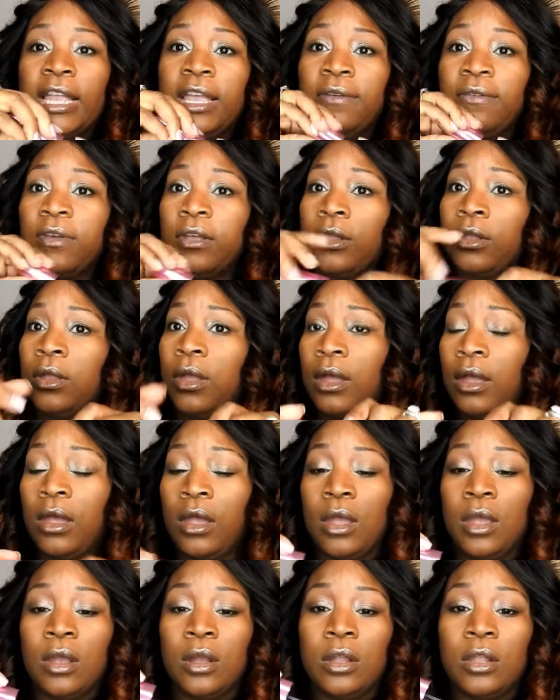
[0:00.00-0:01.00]
even
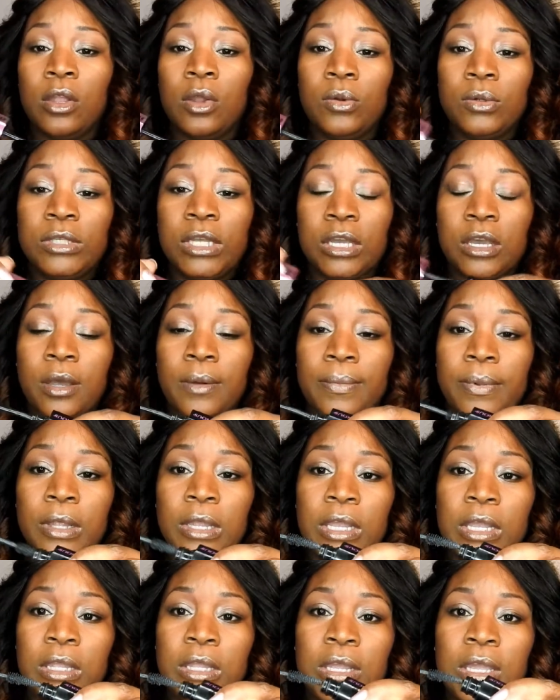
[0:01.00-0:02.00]
close it
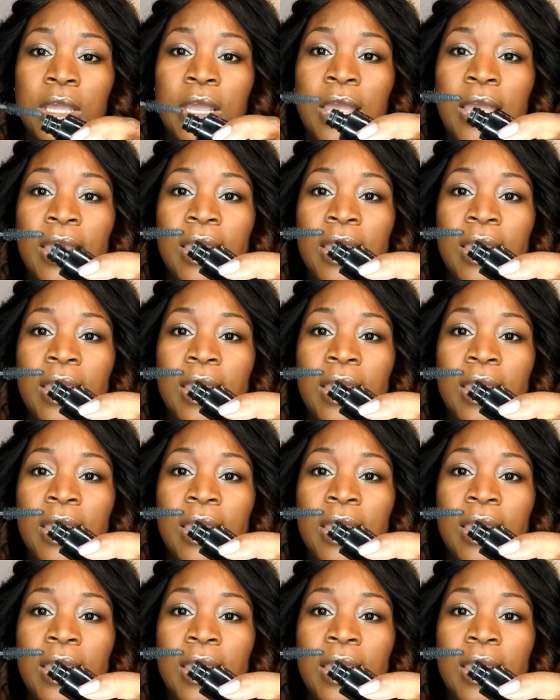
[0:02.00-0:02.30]
completely,